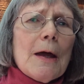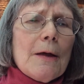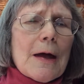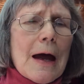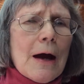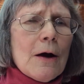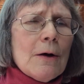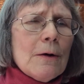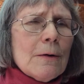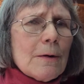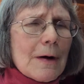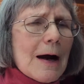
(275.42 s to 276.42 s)

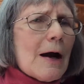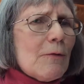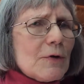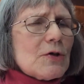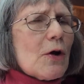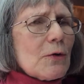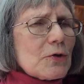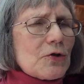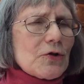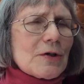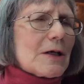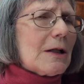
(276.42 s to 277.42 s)
Our results
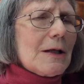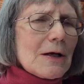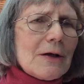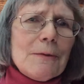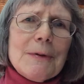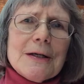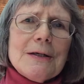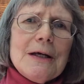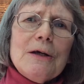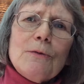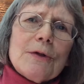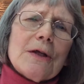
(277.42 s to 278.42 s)
should clearly be
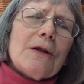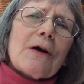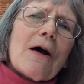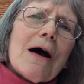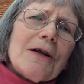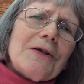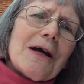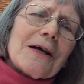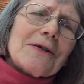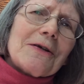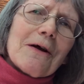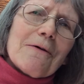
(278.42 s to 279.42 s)
seen within the
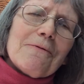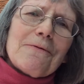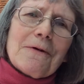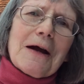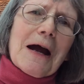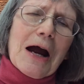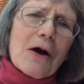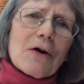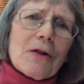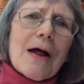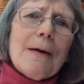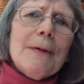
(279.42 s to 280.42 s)
context of our
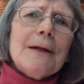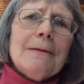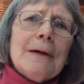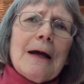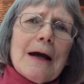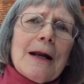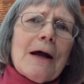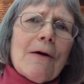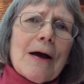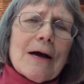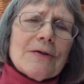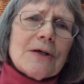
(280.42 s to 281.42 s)
climate and
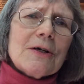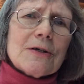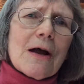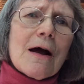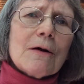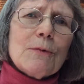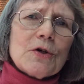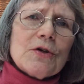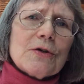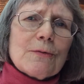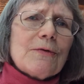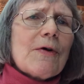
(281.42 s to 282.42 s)
our housing stock, which
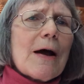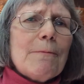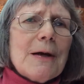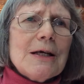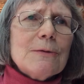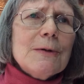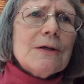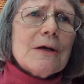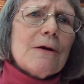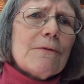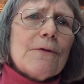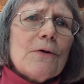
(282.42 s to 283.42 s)
is we've got basements,
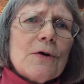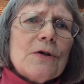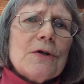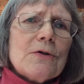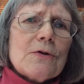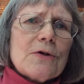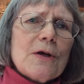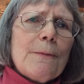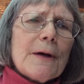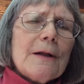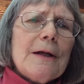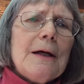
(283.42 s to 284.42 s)
and our furnaces are
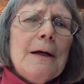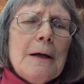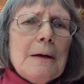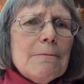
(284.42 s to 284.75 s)
typically